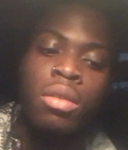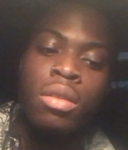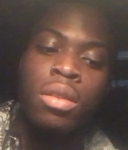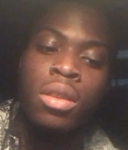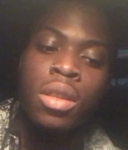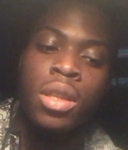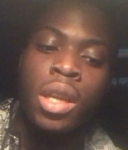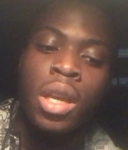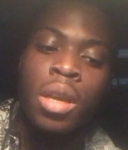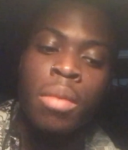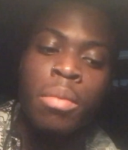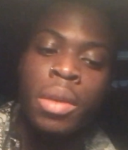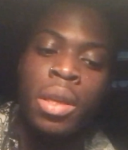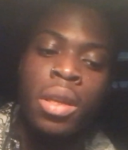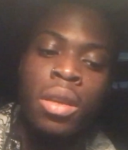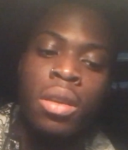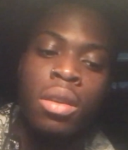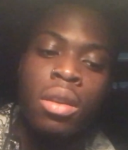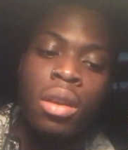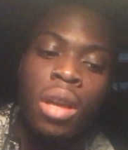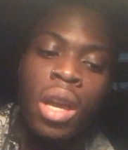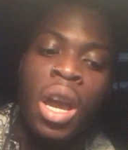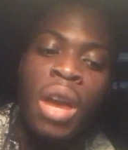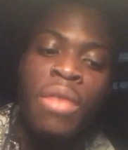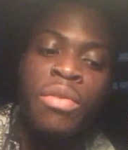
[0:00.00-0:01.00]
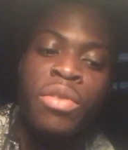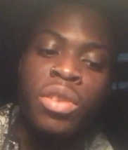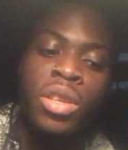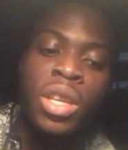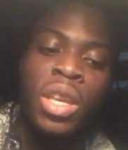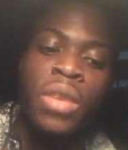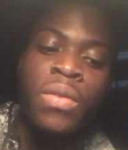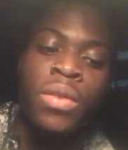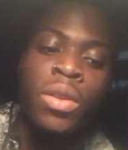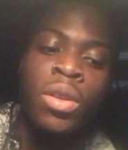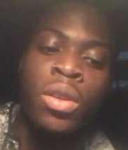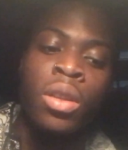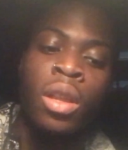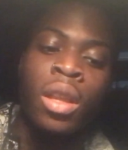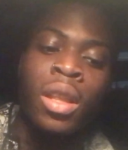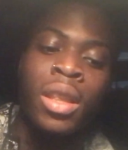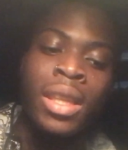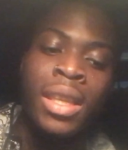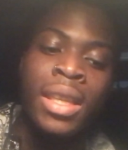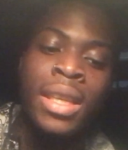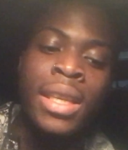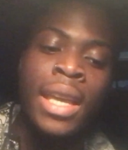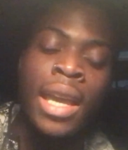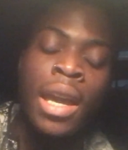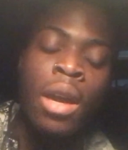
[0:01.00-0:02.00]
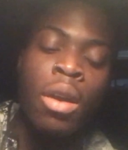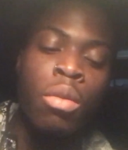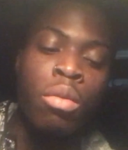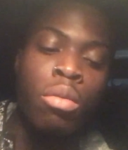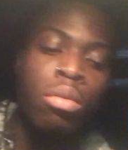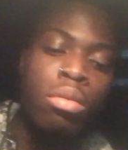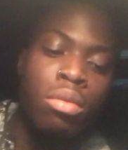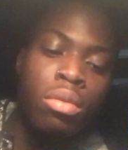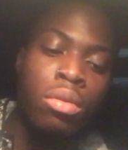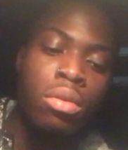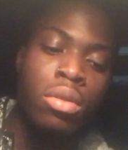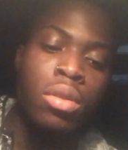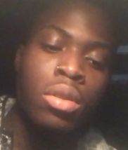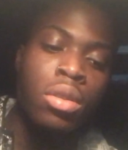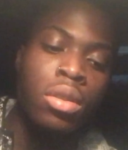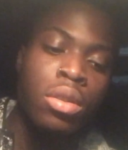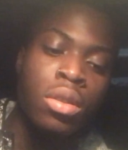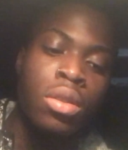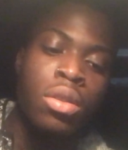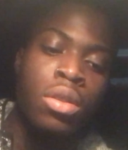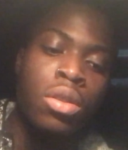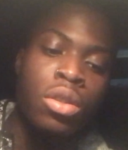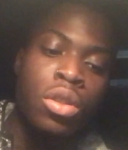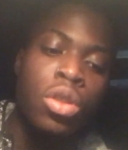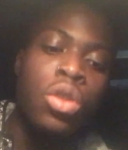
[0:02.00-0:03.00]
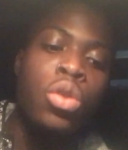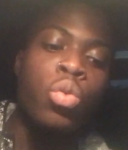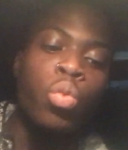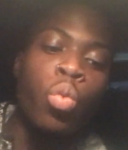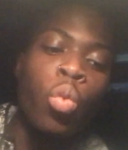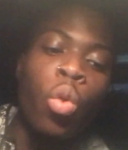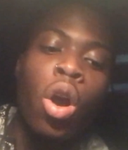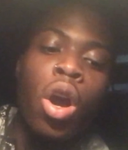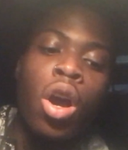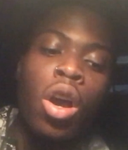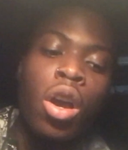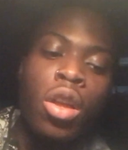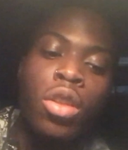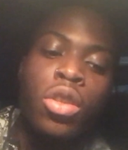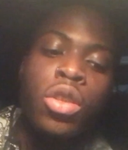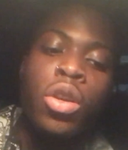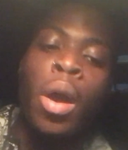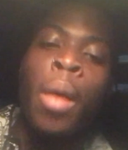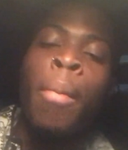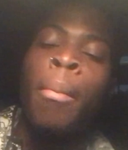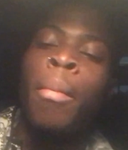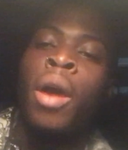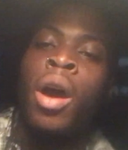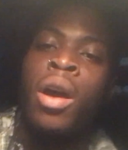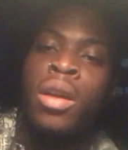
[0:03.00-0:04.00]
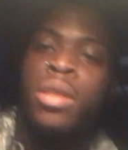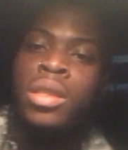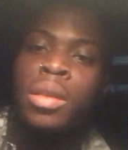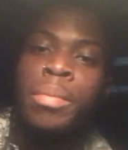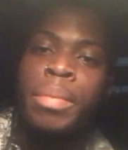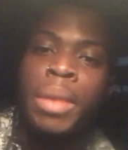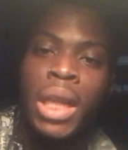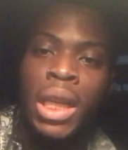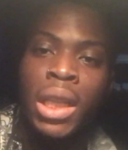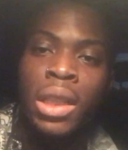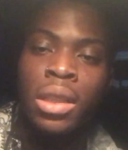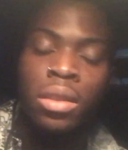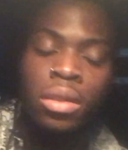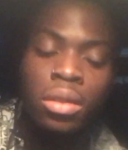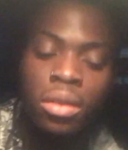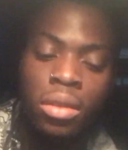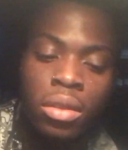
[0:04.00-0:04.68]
Do you get me? I've just given you the DL to a master plan.